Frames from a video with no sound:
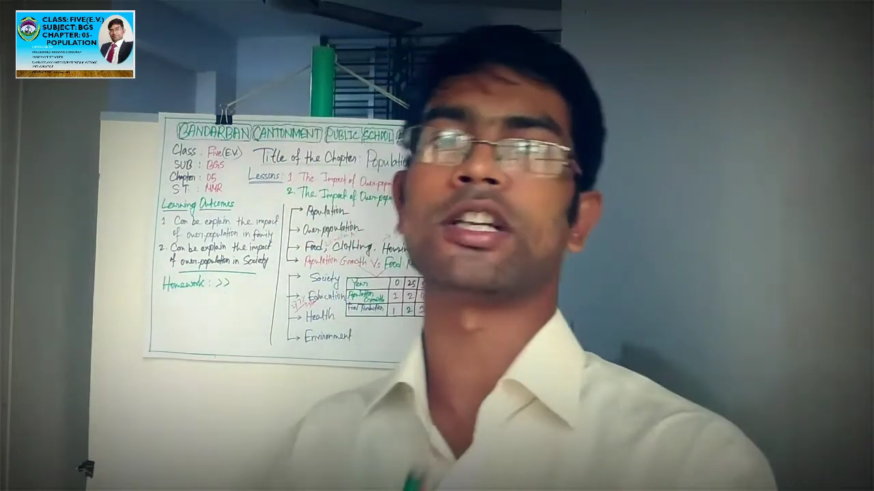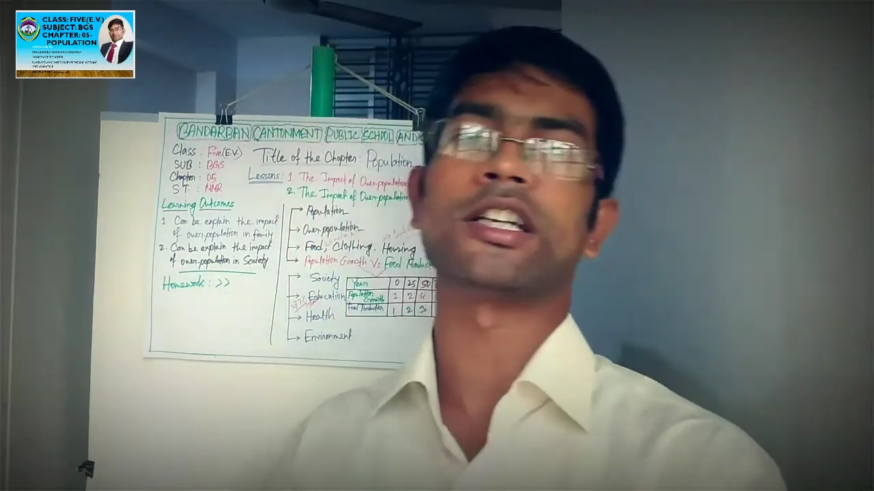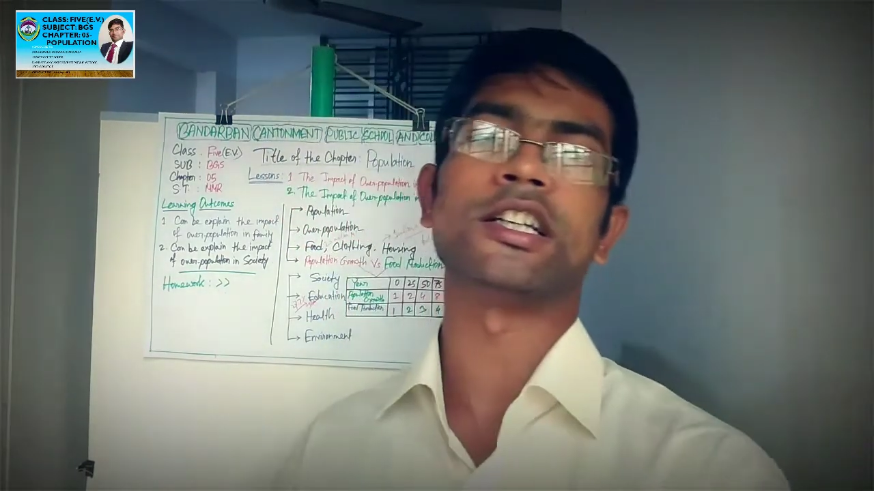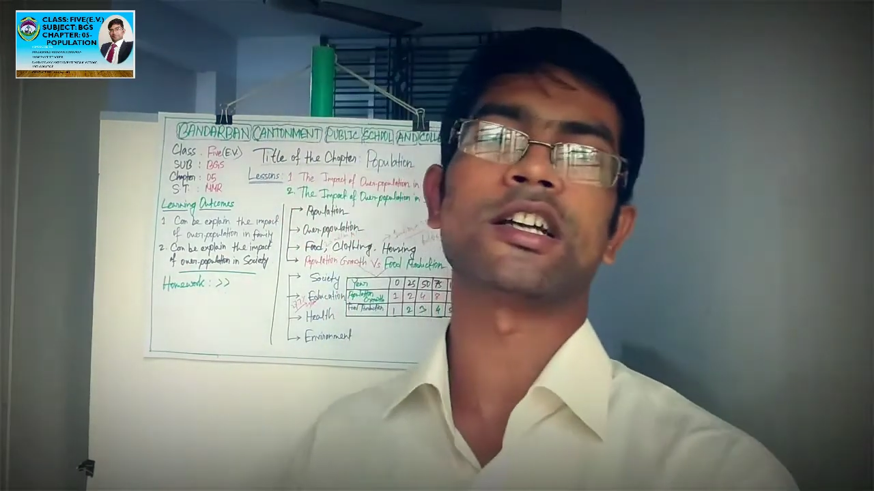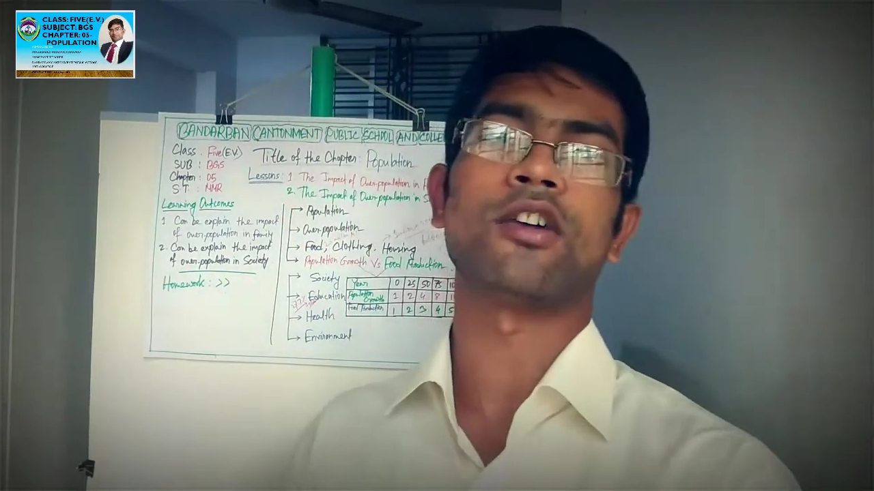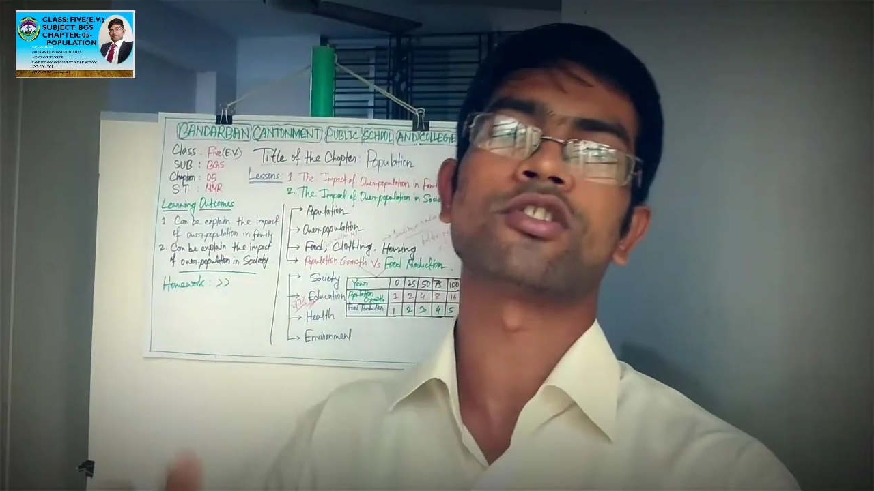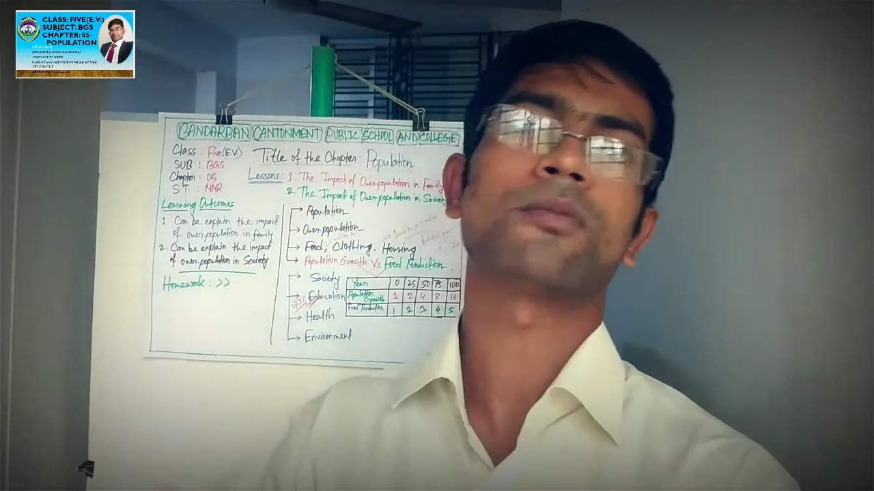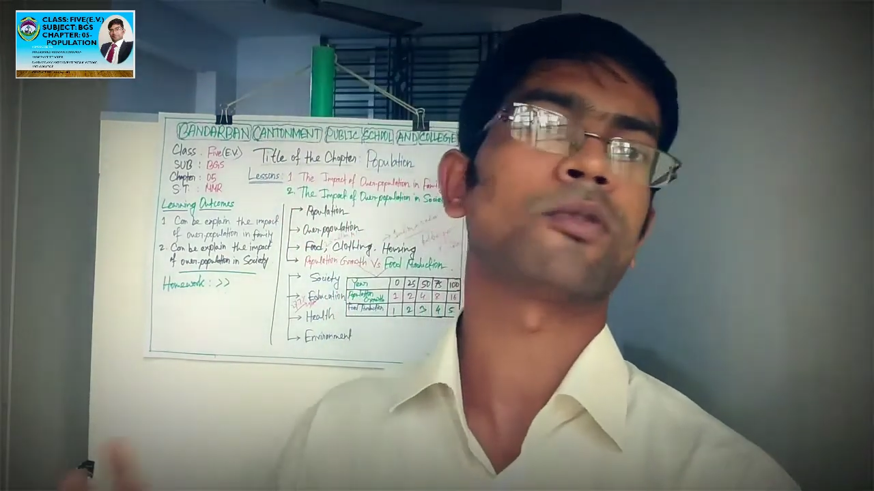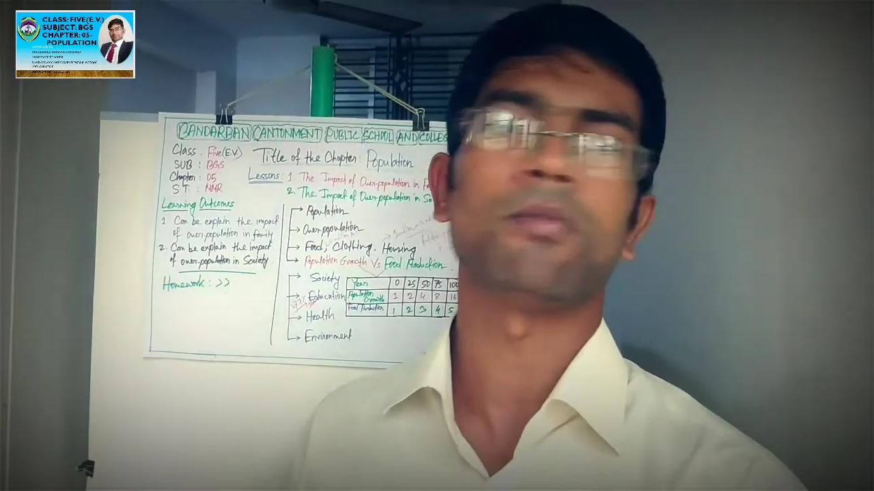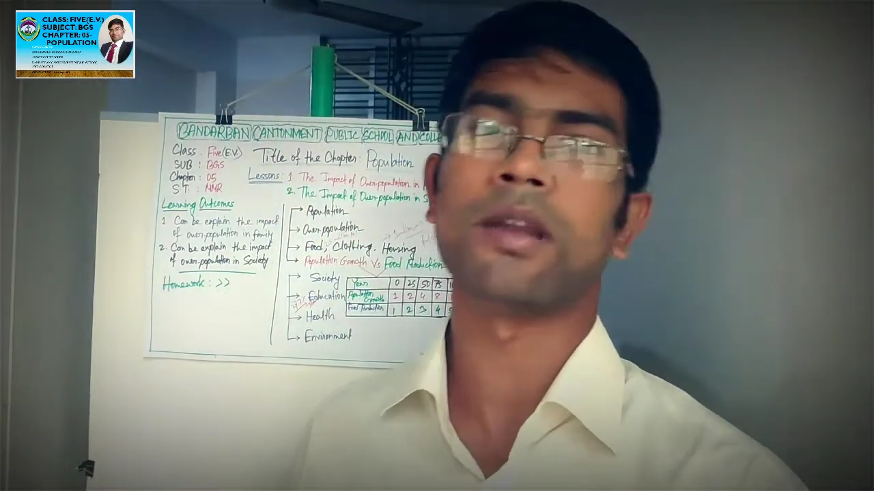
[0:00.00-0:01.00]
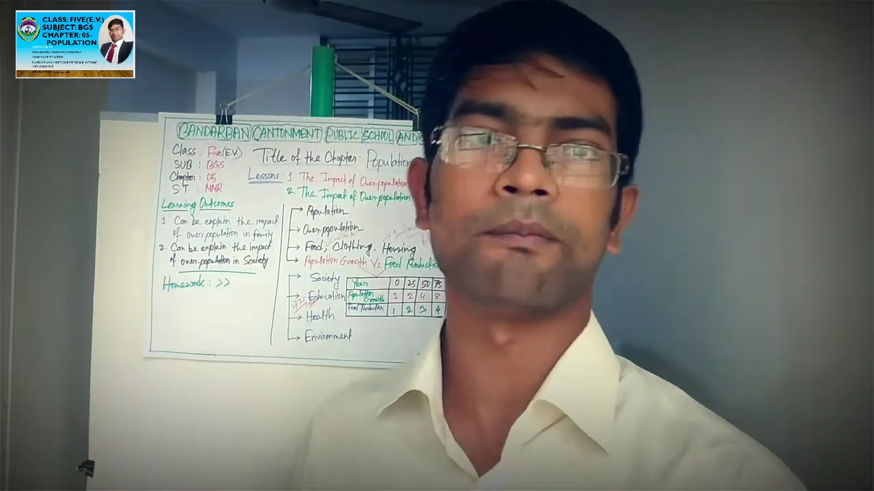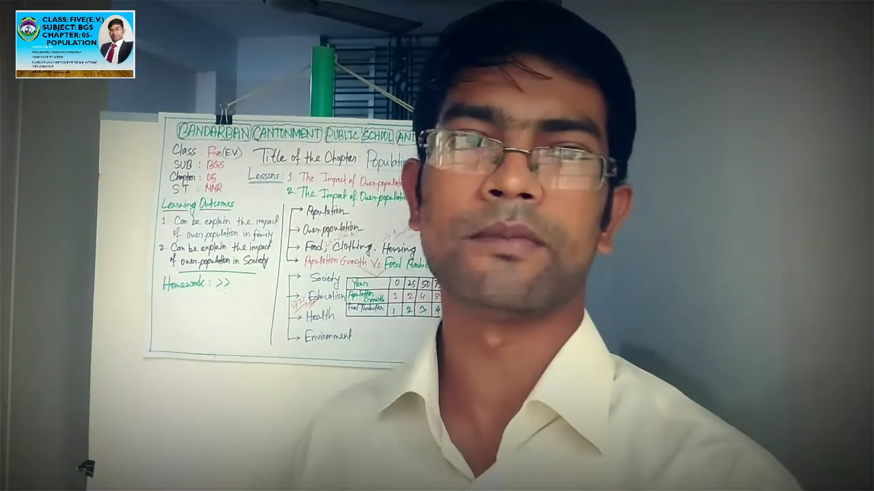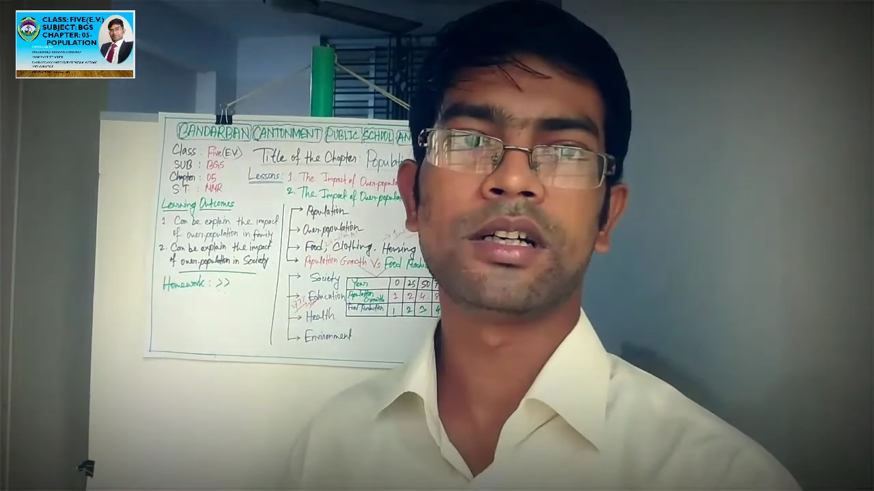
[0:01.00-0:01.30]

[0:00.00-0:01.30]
create housing problem.